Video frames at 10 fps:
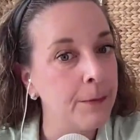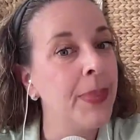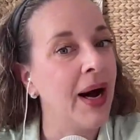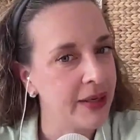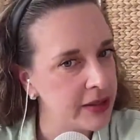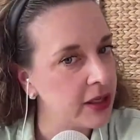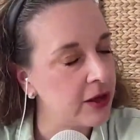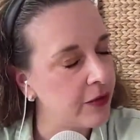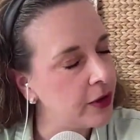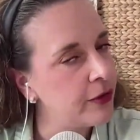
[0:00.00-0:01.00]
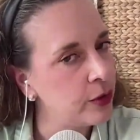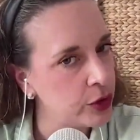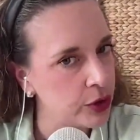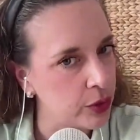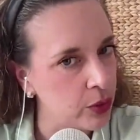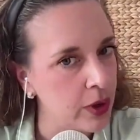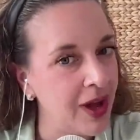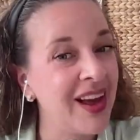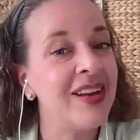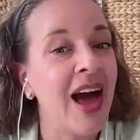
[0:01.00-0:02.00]
But even if you do,
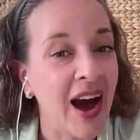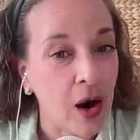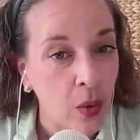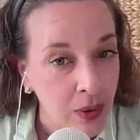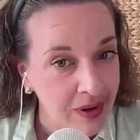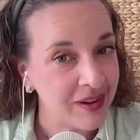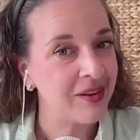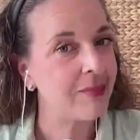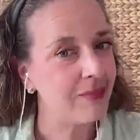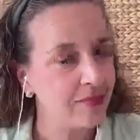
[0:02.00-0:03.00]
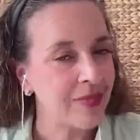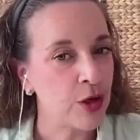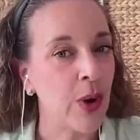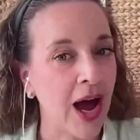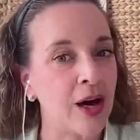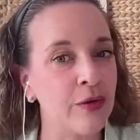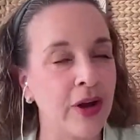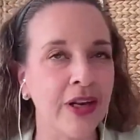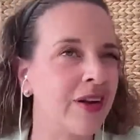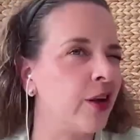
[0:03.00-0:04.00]
now you have,
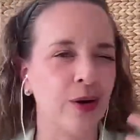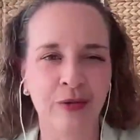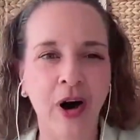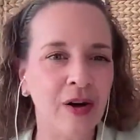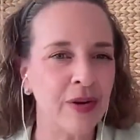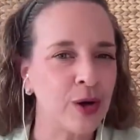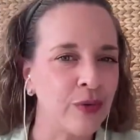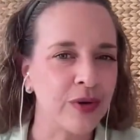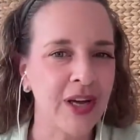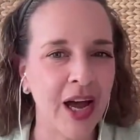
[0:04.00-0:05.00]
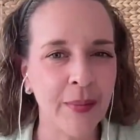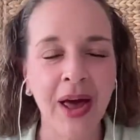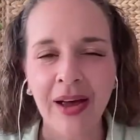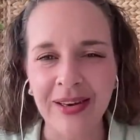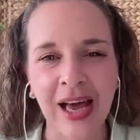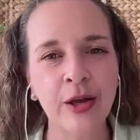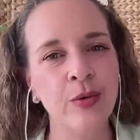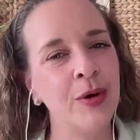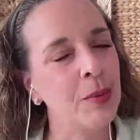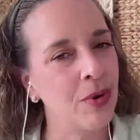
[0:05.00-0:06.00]
and yet you're evolving over time, now
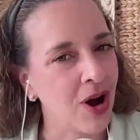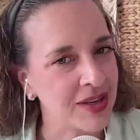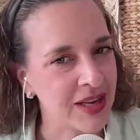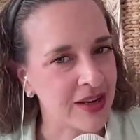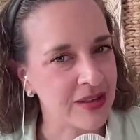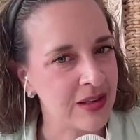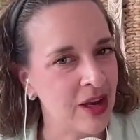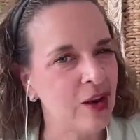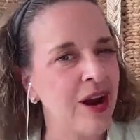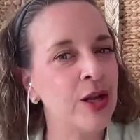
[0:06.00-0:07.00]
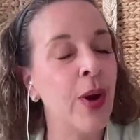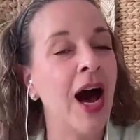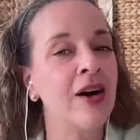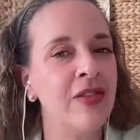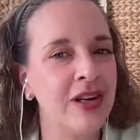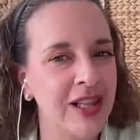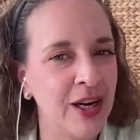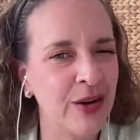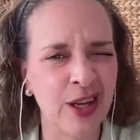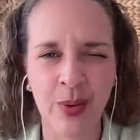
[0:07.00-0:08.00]
you know the process, right? You have the
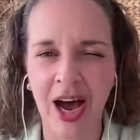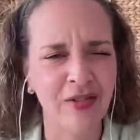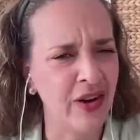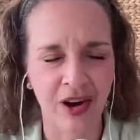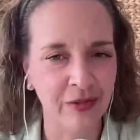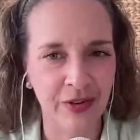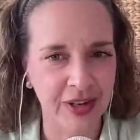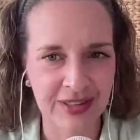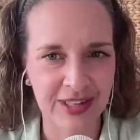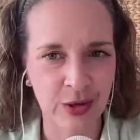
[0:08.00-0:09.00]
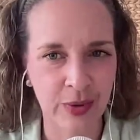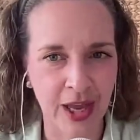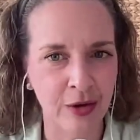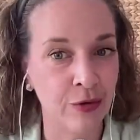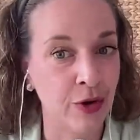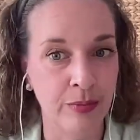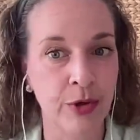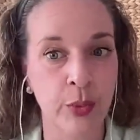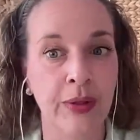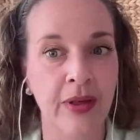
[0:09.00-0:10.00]
clarity, you have the confidence that you gained from
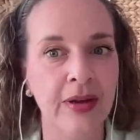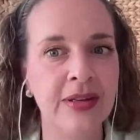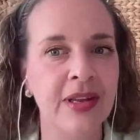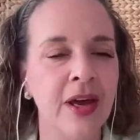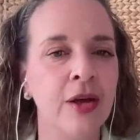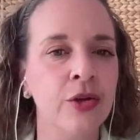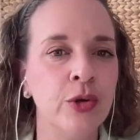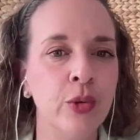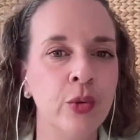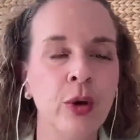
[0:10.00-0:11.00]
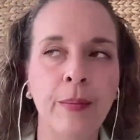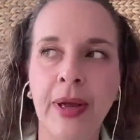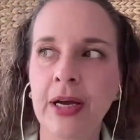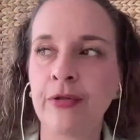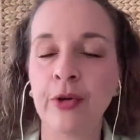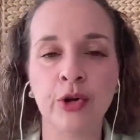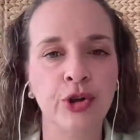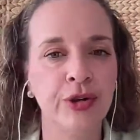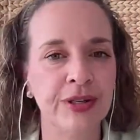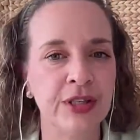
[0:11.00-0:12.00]
doing this to make future
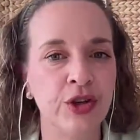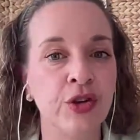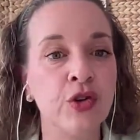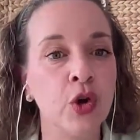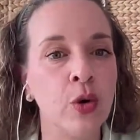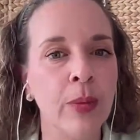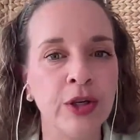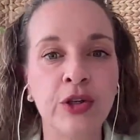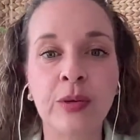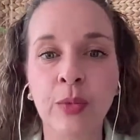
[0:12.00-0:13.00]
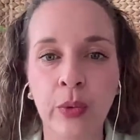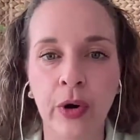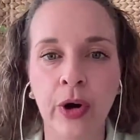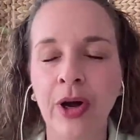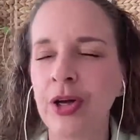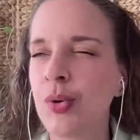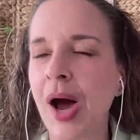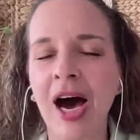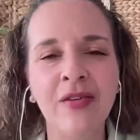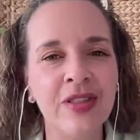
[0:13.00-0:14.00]
transitions so much smoother. You
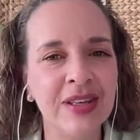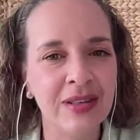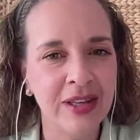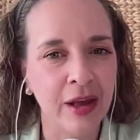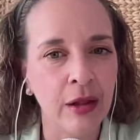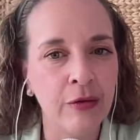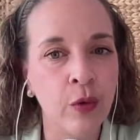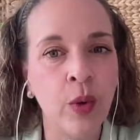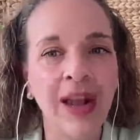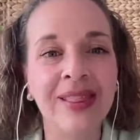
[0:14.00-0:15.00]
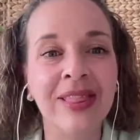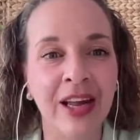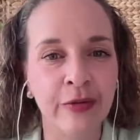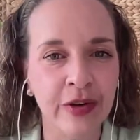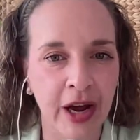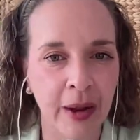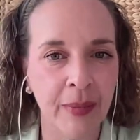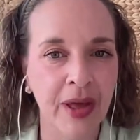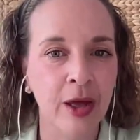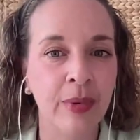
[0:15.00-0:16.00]
have the skill for a
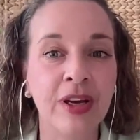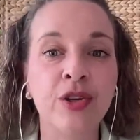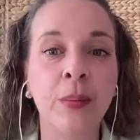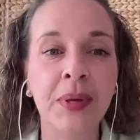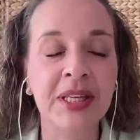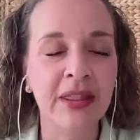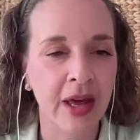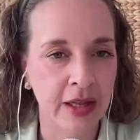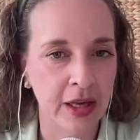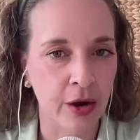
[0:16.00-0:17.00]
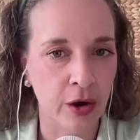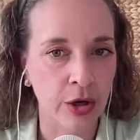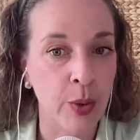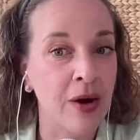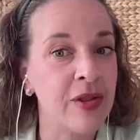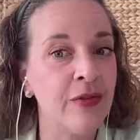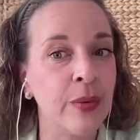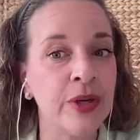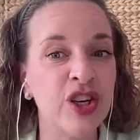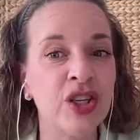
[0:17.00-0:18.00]
lifetime because you're building that here. You have the
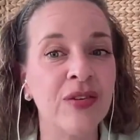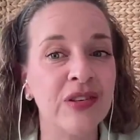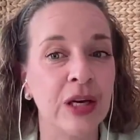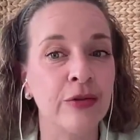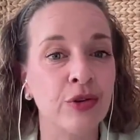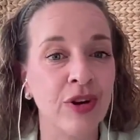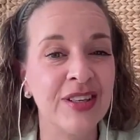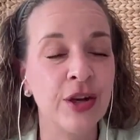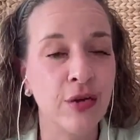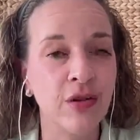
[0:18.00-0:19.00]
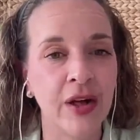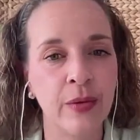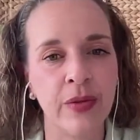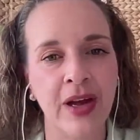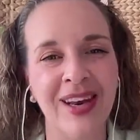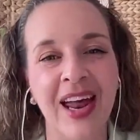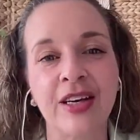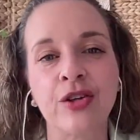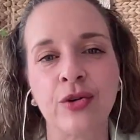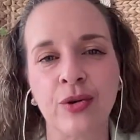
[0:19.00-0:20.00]
foundation of self-trust rather than
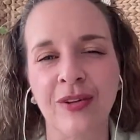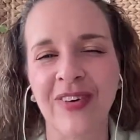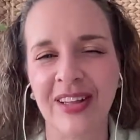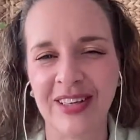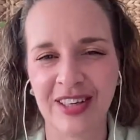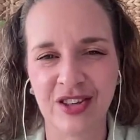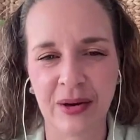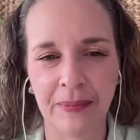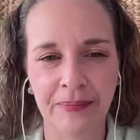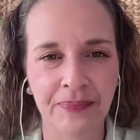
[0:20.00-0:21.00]
external validation.